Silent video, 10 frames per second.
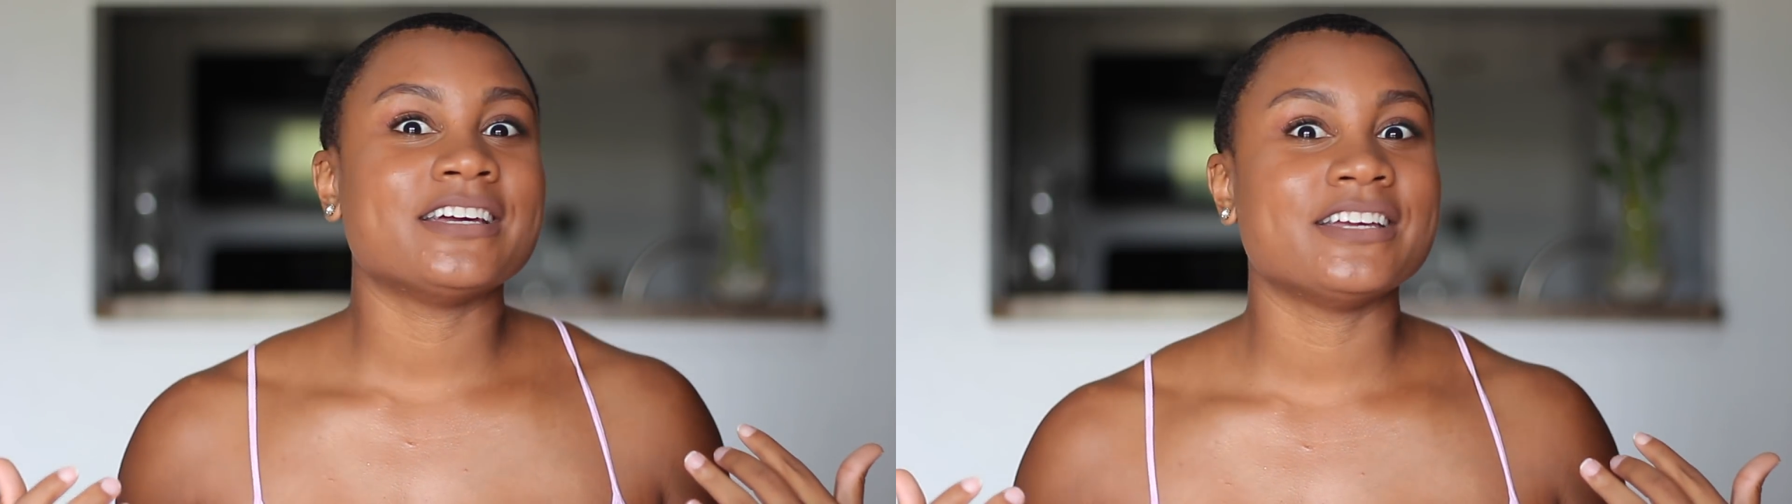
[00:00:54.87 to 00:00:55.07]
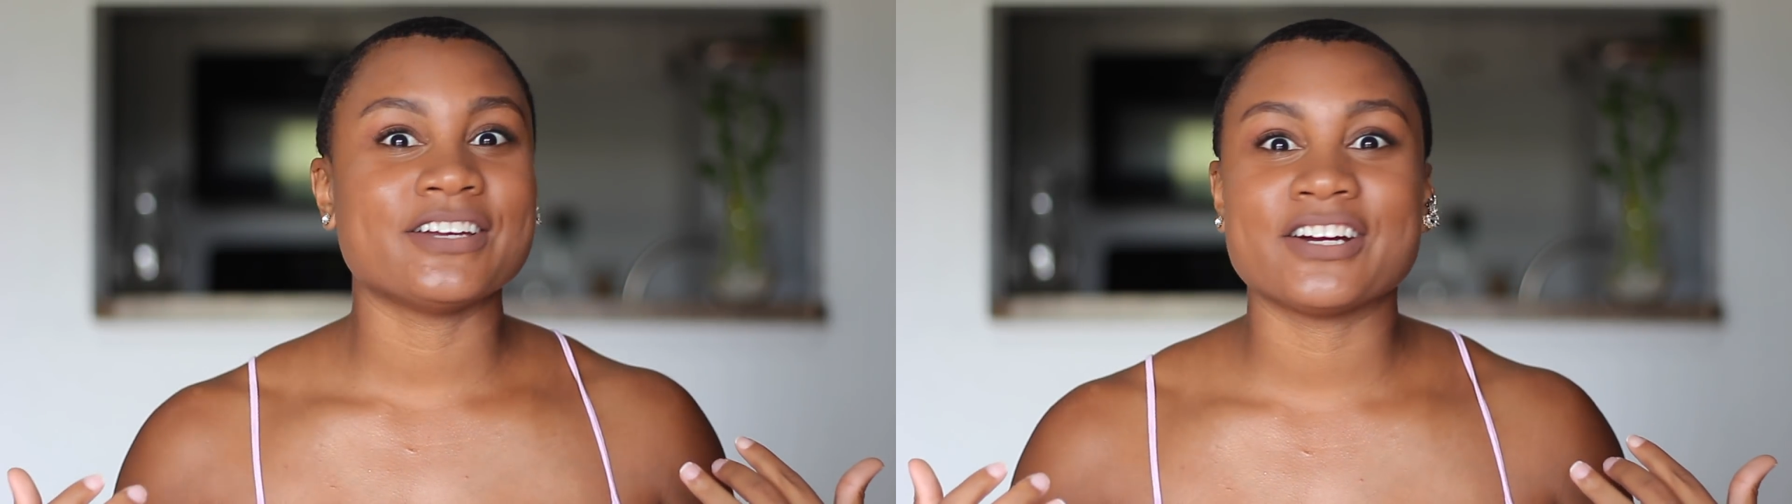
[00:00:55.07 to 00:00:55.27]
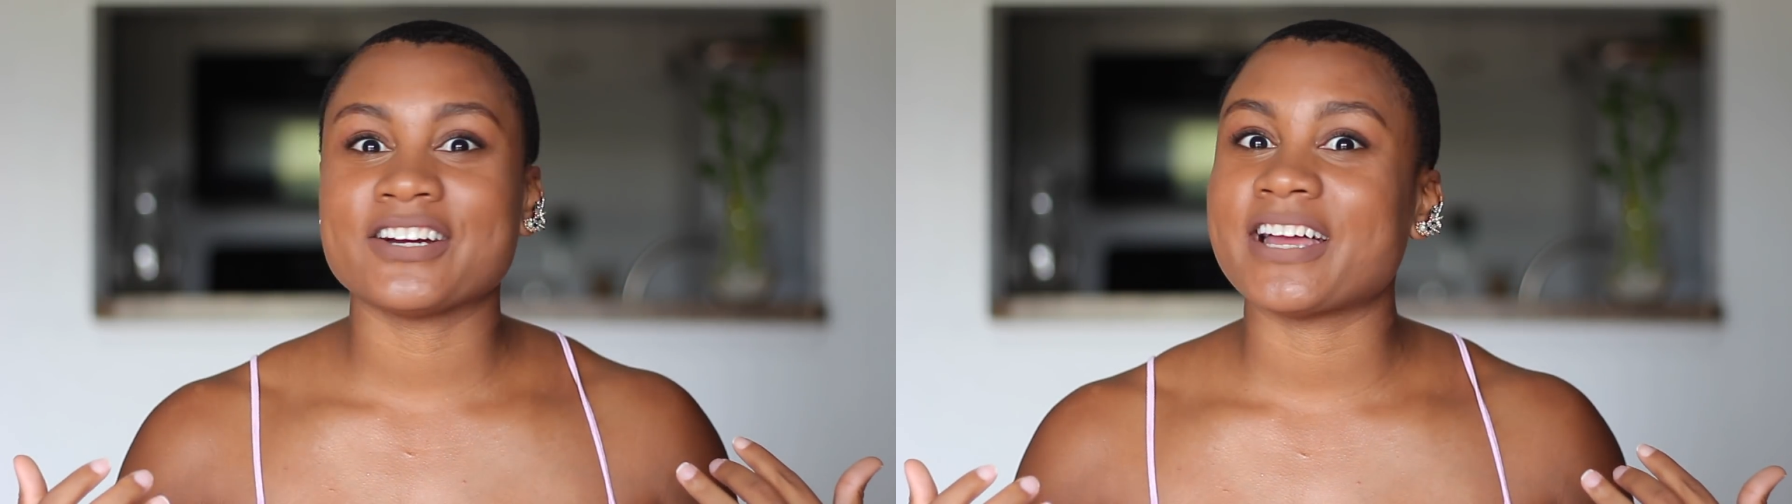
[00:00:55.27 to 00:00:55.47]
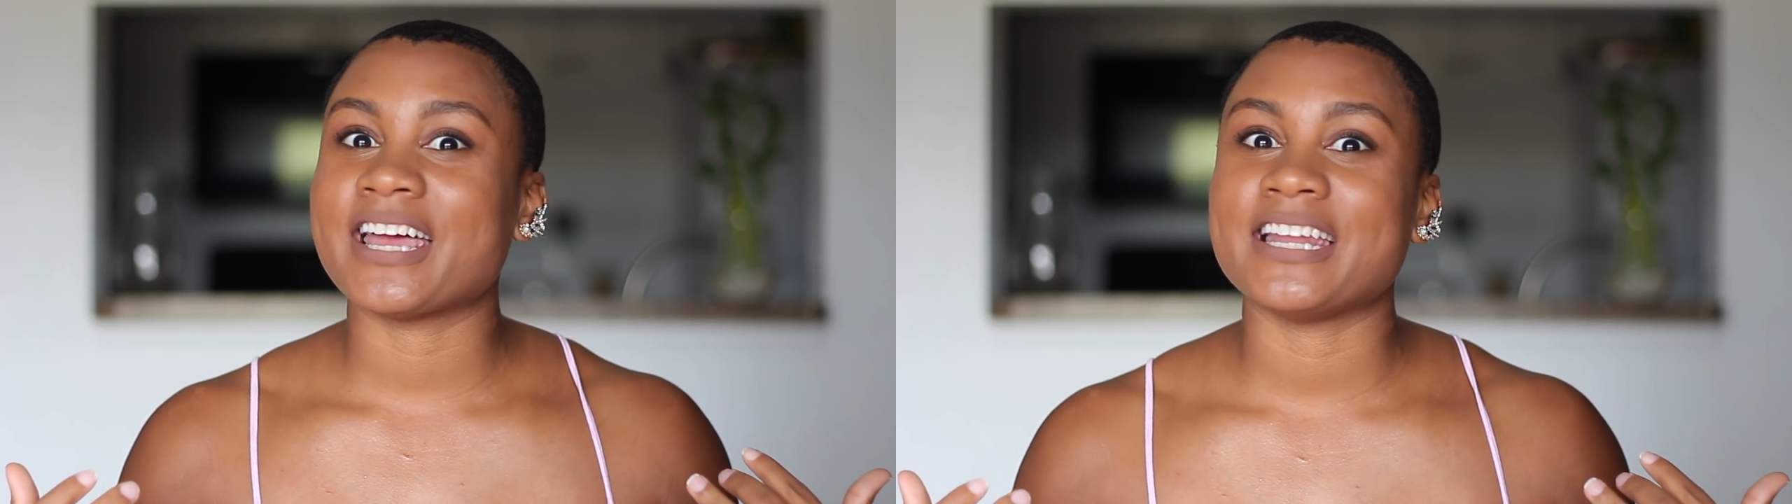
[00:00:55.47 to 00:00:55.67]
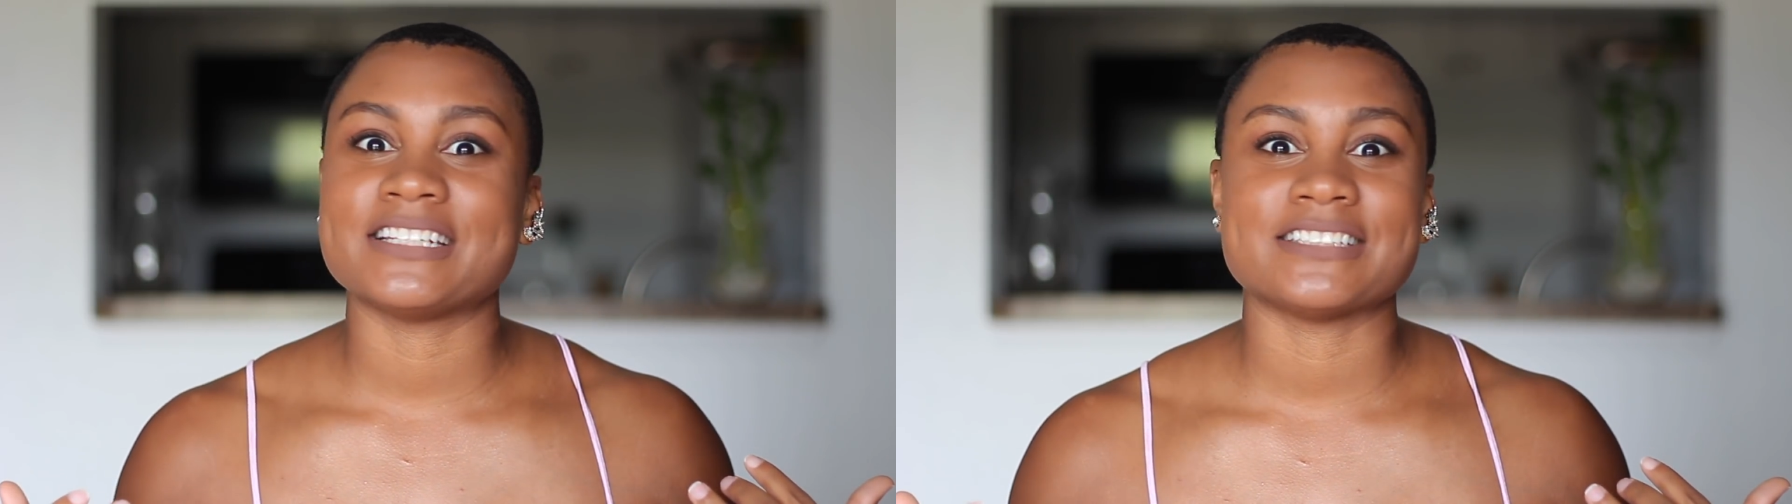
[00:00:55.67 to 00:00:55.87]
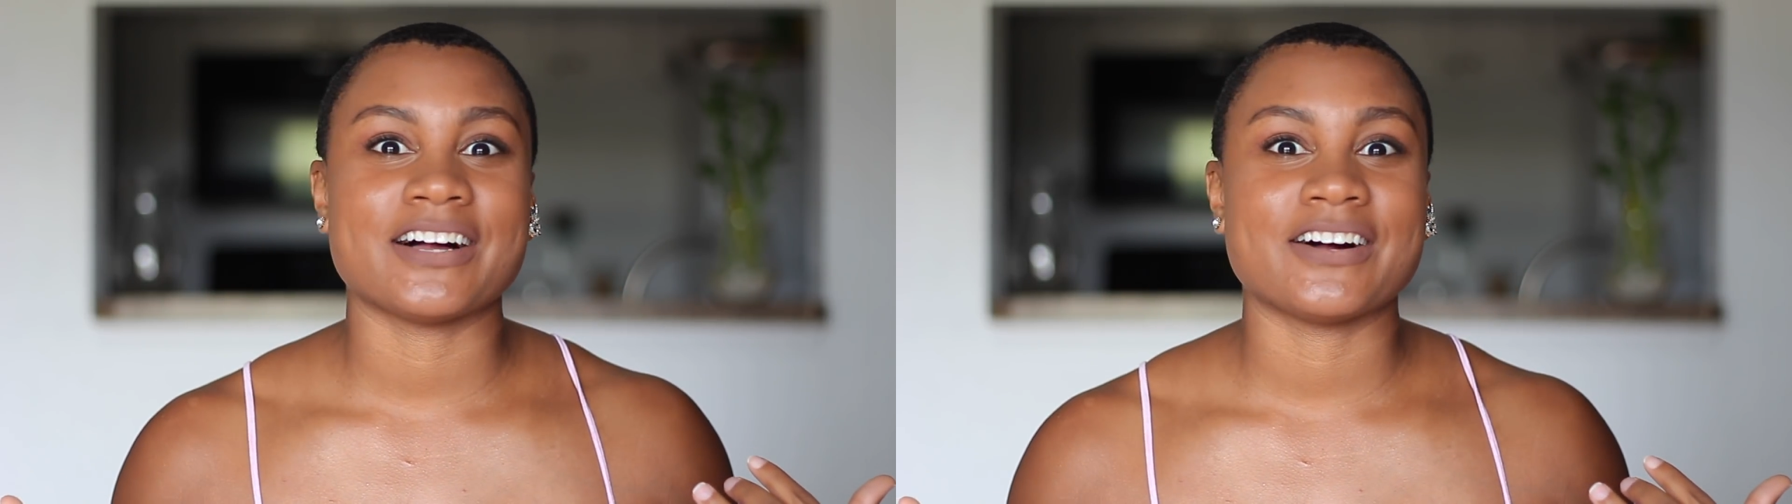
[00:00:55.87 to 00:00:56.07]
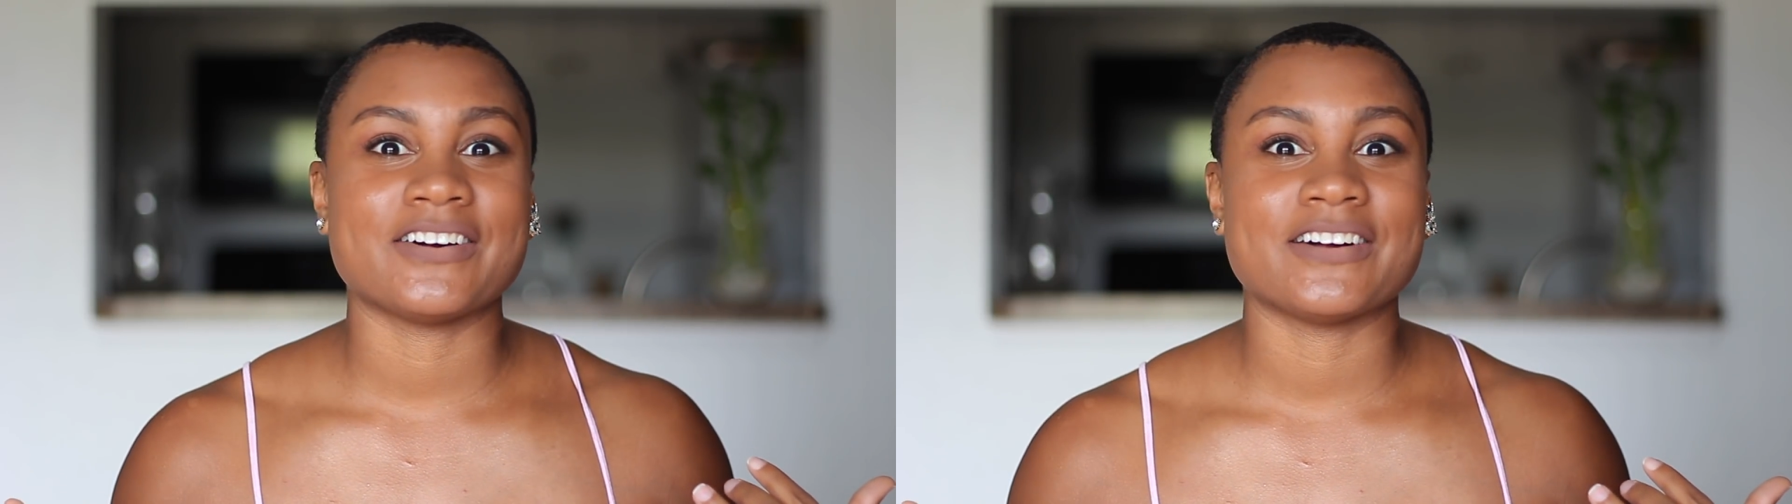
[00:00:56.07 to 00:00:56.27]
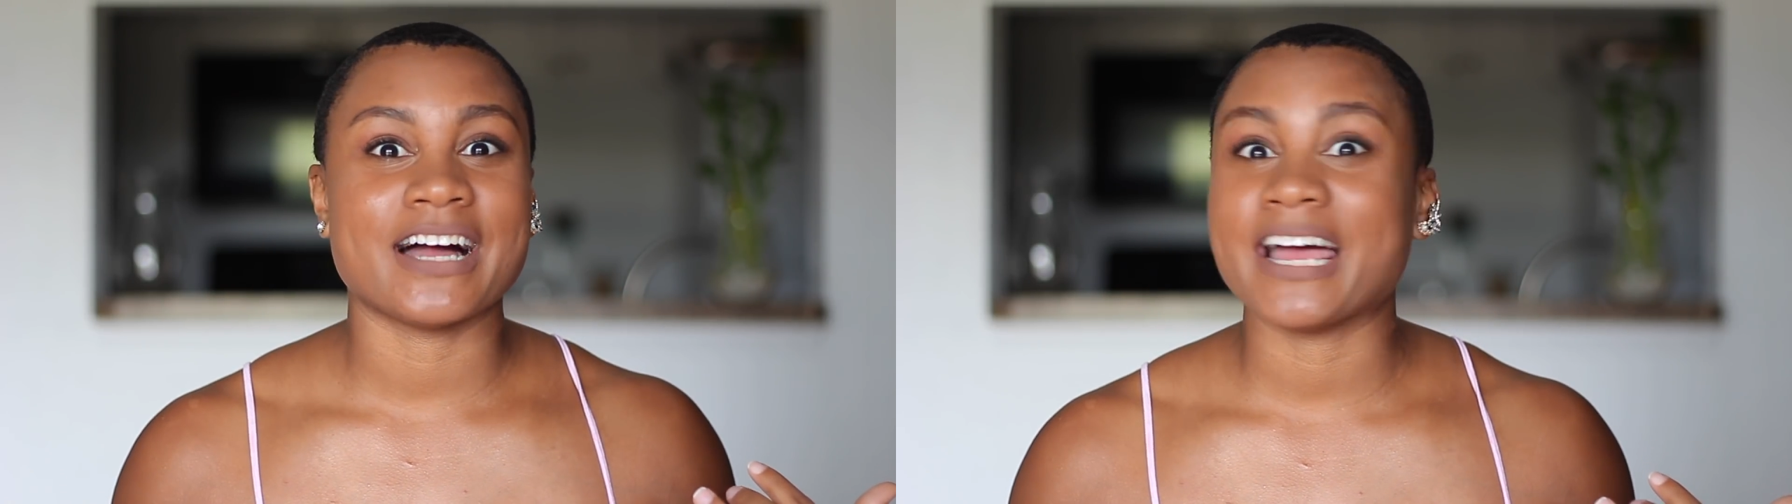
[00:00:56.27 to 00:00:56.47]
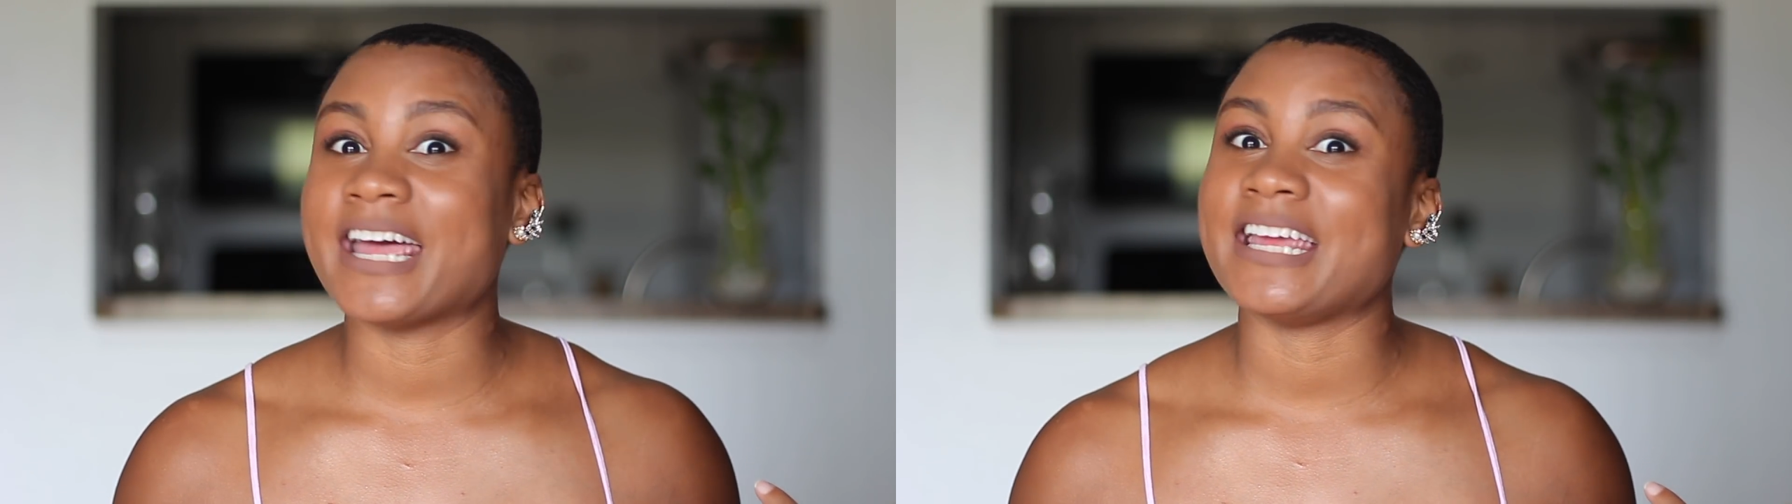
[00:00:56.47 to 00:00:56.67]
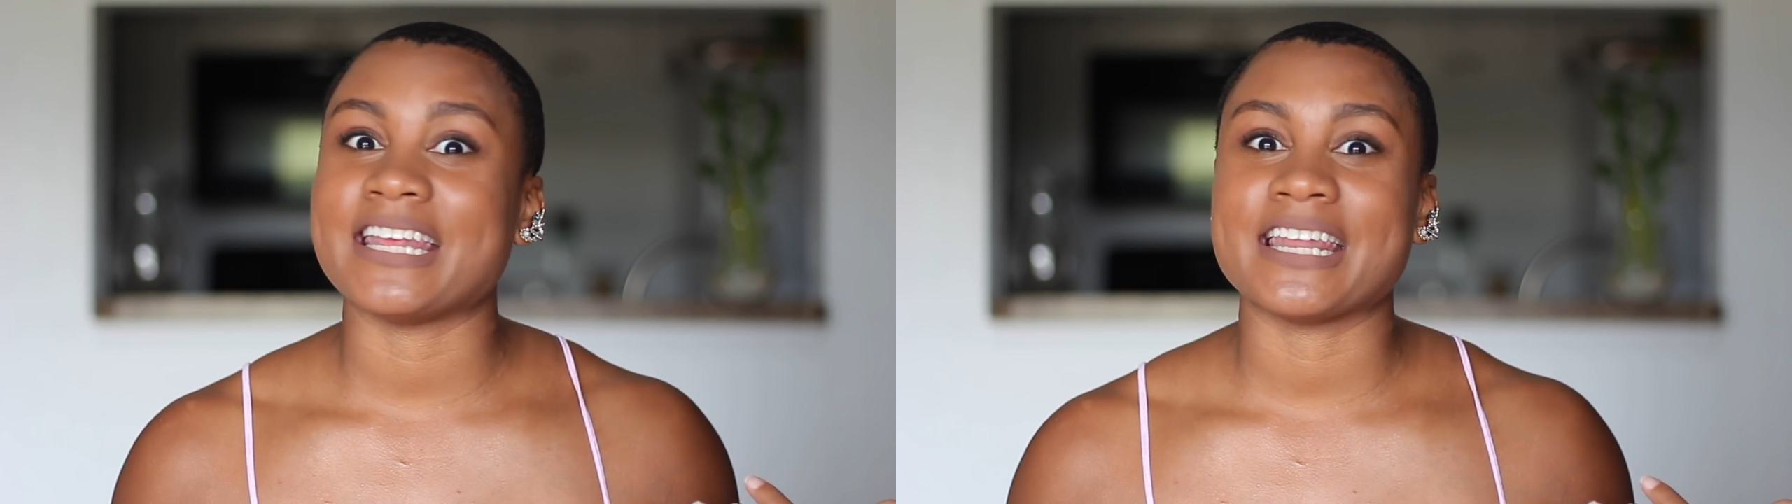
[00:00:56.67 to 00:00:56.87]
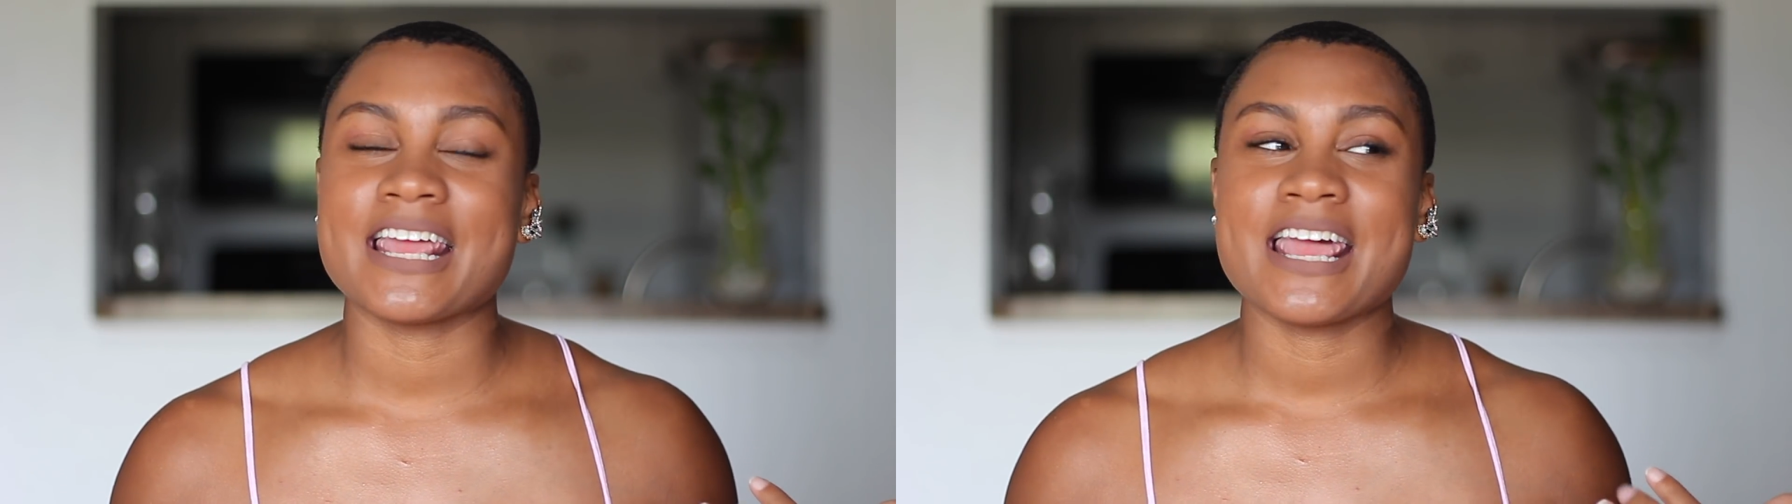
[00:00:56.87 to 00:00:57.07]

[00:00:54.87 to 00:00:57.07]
Your girl ate it, y'all. I ate it.